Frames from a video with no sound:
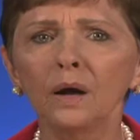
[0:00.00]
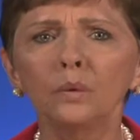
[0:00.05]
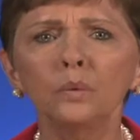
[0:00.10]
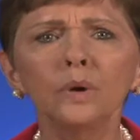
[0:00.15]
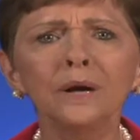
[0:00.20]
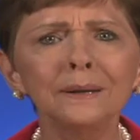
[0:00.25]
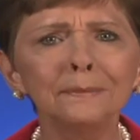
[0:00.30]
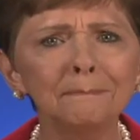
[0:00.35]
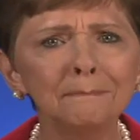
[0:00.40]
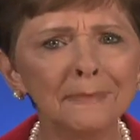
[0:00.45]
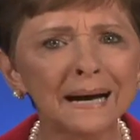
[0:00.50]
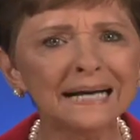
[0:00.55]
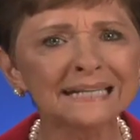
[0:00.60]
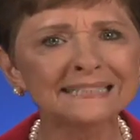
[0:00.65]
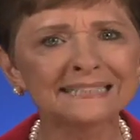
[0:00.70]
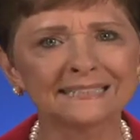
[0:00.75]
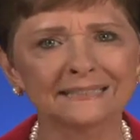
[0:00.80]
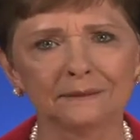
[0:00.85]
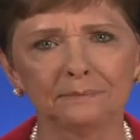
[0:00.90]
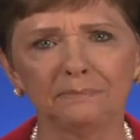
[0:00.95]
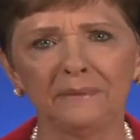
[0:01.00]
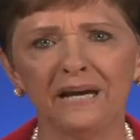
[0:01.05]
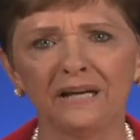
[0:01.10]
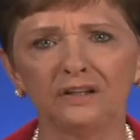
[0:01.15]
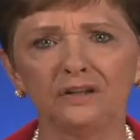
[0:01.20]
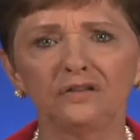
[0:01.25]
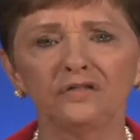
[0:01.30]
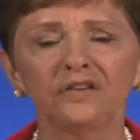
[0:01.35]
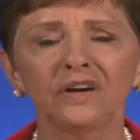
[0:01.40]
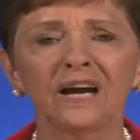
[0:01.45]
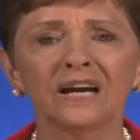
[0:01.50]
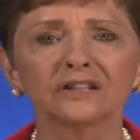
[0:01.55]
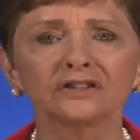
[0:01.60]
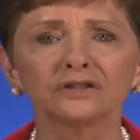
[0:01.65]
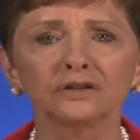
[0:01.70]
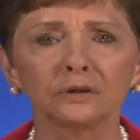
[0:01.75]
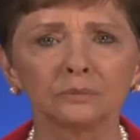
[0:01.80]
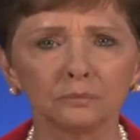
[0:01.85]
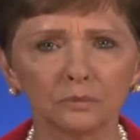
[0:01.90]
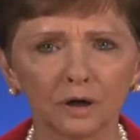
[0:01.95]
We must
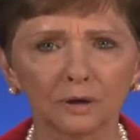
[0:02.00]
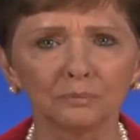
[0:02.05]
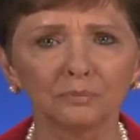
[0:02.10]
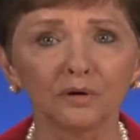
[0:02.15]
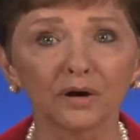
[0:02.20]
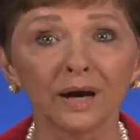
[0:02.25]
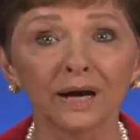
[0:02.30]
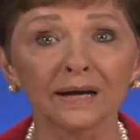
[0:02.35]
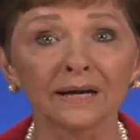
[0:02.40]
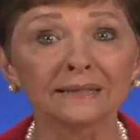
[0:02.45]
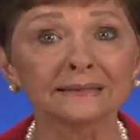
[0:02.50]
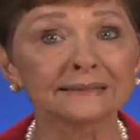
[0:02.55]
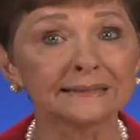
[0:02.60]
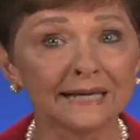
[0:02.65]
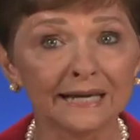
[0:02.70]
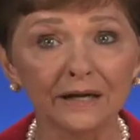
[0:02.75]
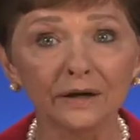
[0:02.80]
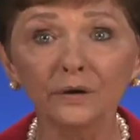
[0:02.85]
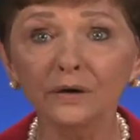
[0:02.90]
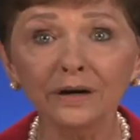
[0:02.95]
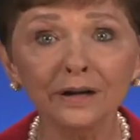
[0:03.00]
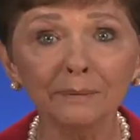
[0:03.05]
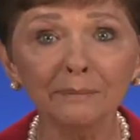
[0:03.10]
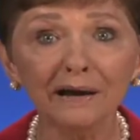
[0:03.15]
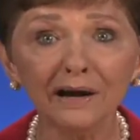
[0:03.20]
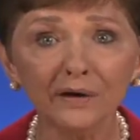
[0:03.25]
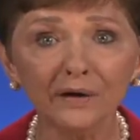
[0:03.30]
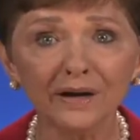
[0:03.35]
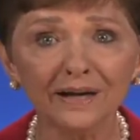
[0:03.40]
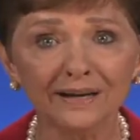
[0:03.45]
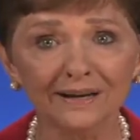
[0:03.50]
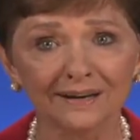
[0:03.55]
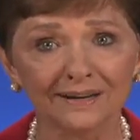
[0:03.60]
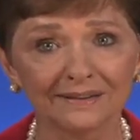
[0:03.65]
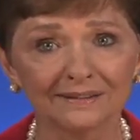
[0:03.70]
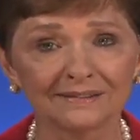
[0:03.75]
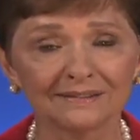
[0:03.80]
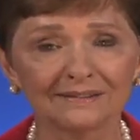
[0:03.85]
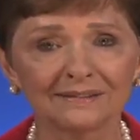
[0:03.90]
manufacture more products here in America.